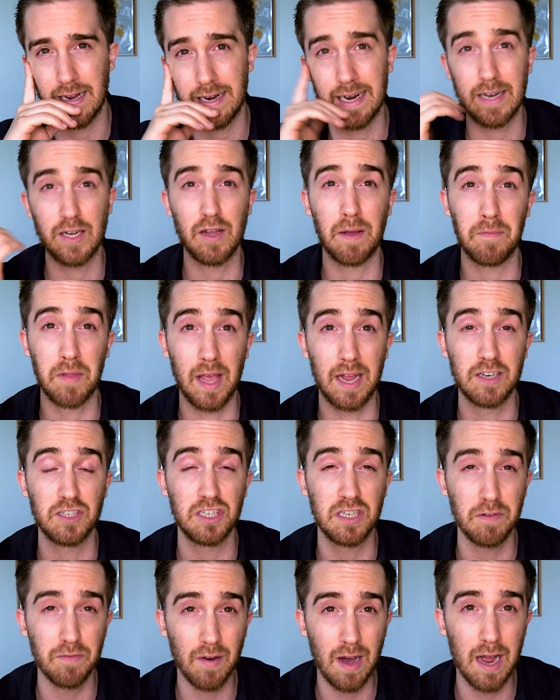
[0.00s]
And then you have the
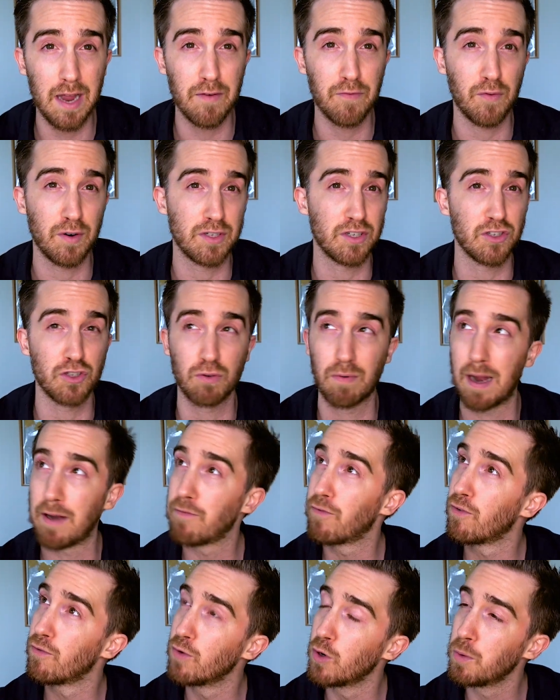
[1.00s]
HTC Vive, which is great
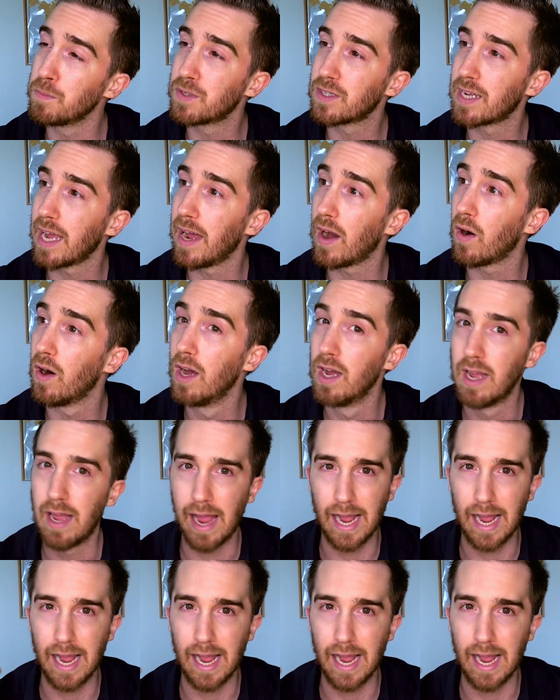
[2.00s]
for room scale.